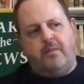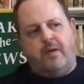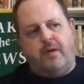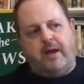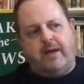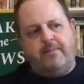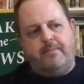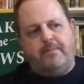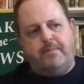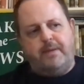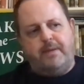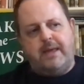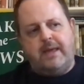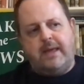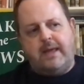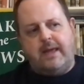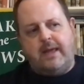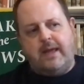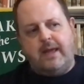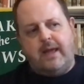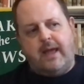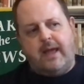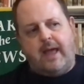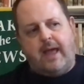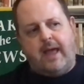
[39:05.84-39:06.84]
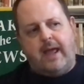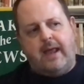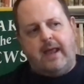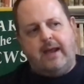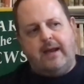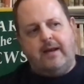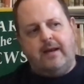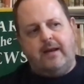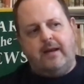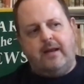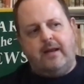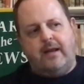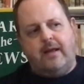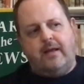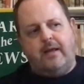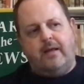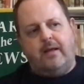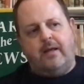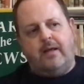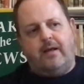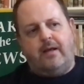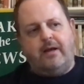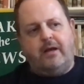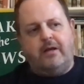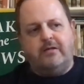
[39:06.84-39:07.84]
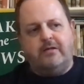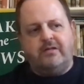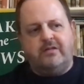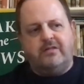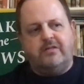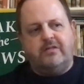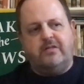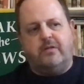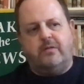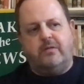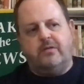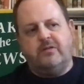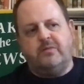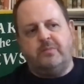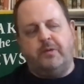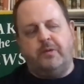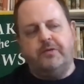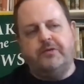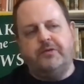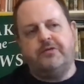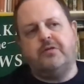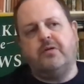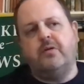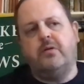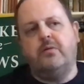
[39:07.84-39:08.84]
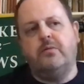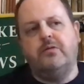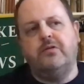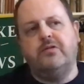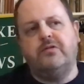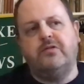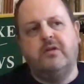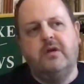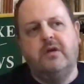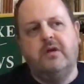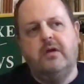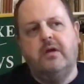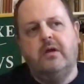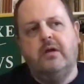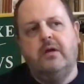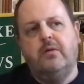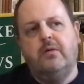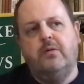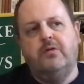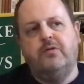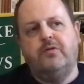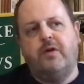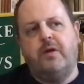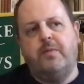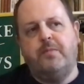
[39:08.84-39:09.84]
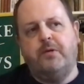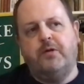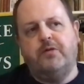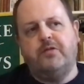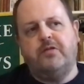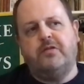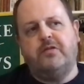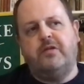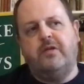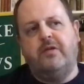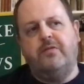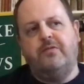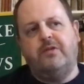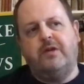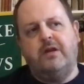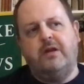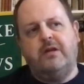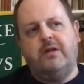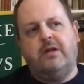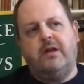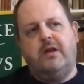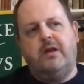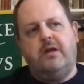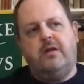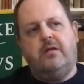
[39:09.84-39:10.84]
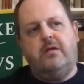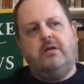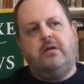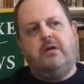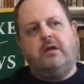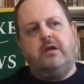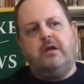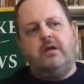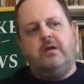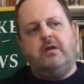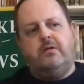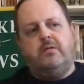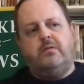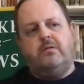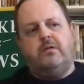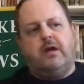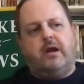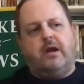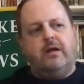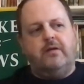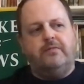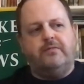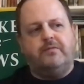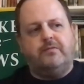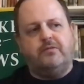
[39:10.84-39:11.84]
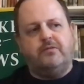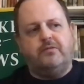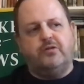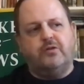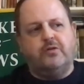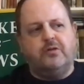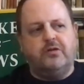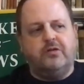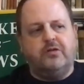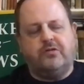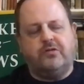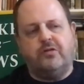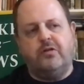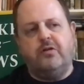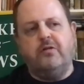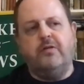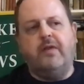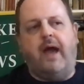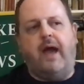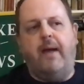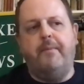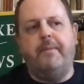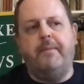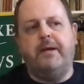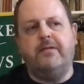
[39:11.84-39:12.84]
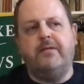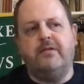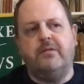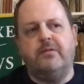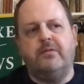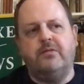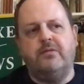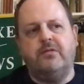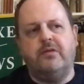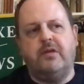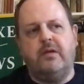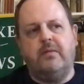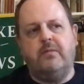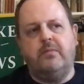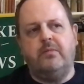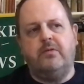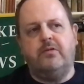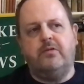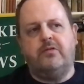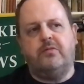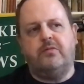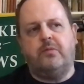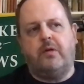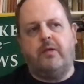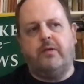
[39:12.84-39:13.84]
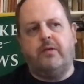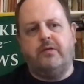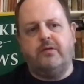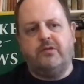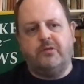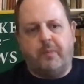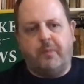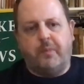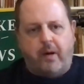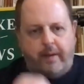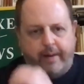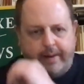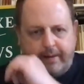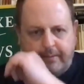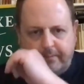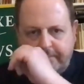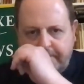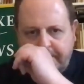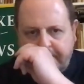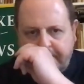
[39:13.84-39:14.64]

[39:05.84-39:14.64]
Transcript: might be, and I noticed the response to it was very positive. Can you kind of talk us through that, because it was rather inspiring.